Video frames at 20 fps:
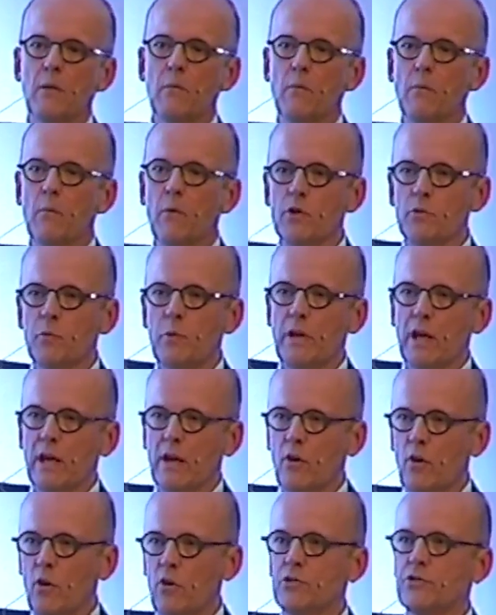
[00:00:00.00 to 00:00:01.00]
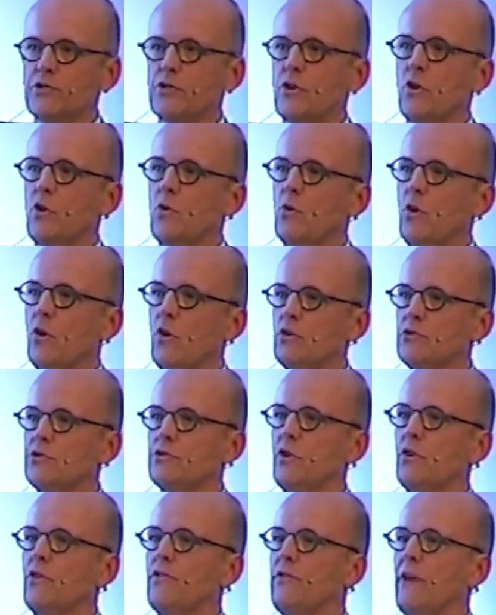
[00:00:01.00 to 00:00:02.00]
what we are
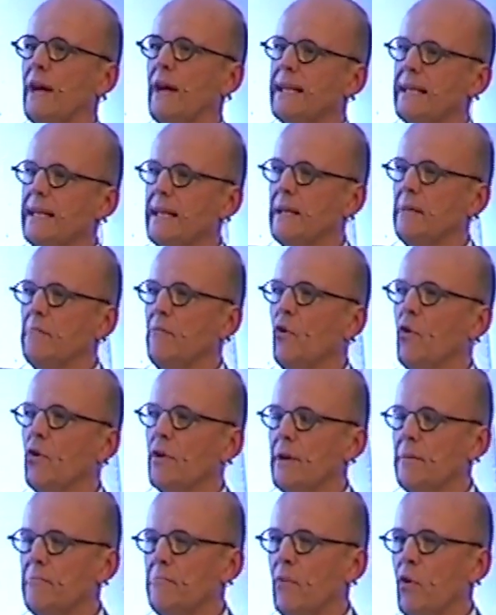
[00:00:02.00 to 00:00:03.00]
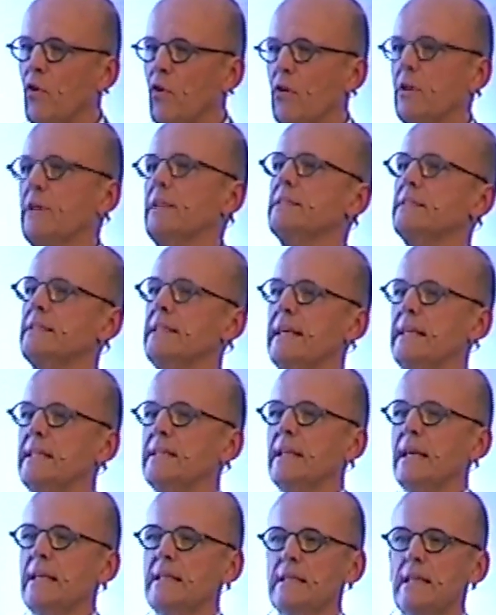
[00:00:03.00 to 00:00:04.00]
also finding more and more is
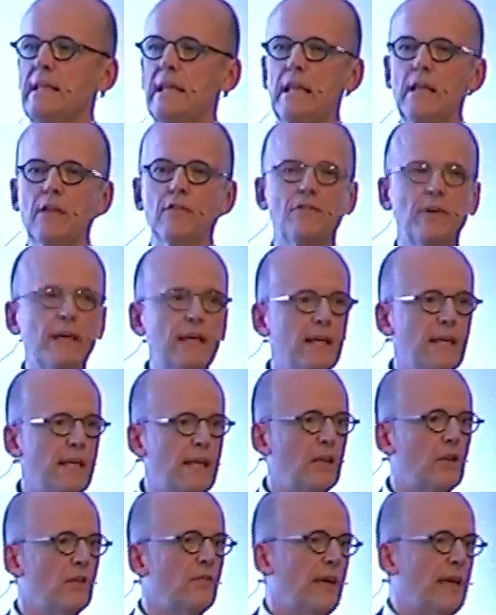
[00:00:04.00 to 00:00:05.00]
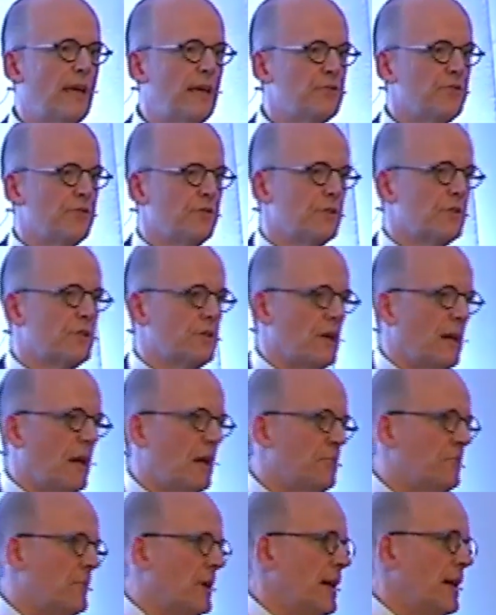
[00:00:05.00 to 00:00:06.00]
then that the real innovations
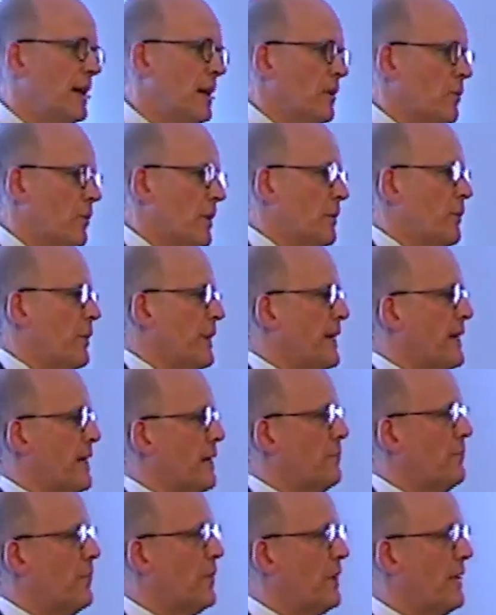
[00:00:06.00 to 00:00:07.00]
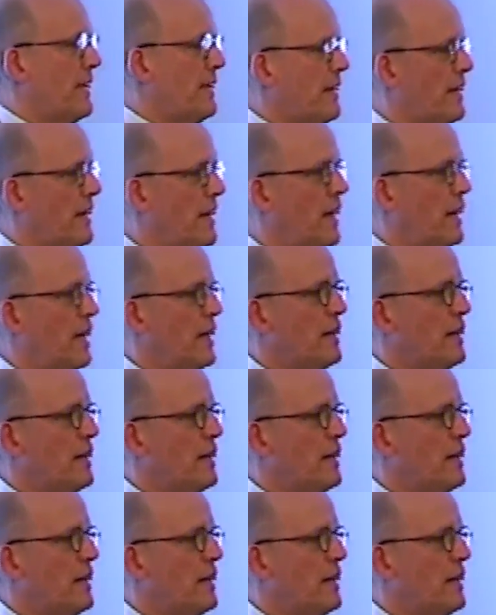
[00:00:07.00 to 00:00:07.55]
come when we can bring